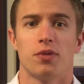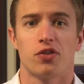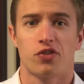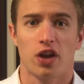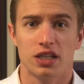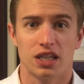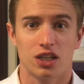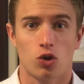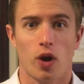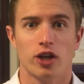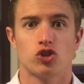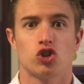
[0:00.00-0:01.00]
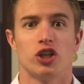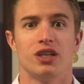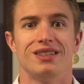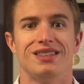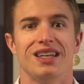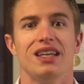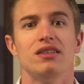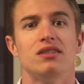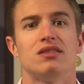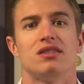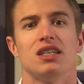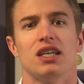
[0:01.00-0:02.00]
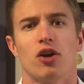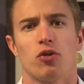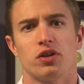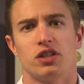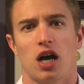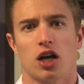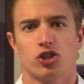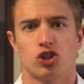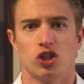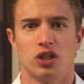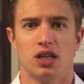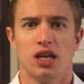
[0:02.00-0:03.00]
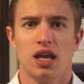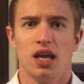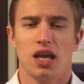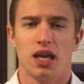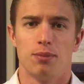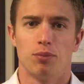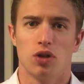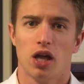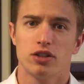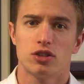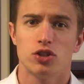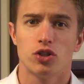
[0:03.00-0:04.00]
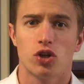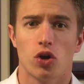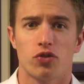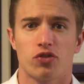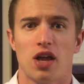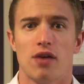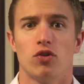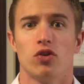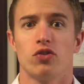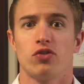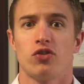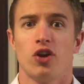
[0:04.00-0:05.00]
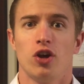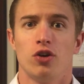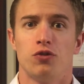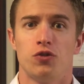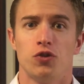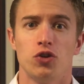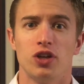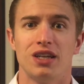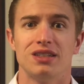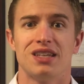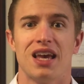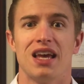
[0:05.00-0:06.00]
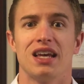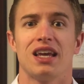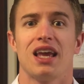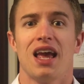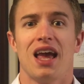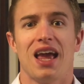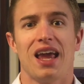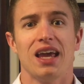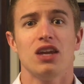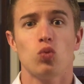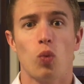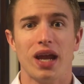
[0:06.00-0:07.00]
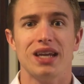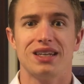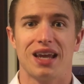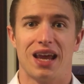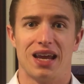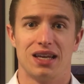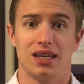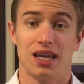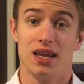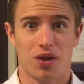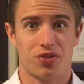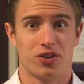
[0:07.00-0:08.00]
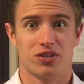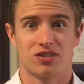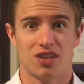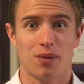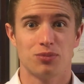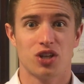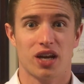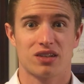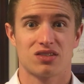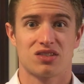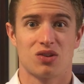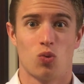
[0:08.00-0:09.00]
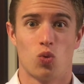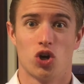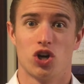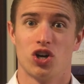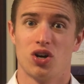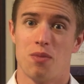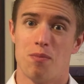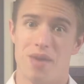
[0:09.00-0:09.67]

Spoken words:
from the study in question did see a reduction in blood glucose levels, food intake, and weight gain, but their subjects were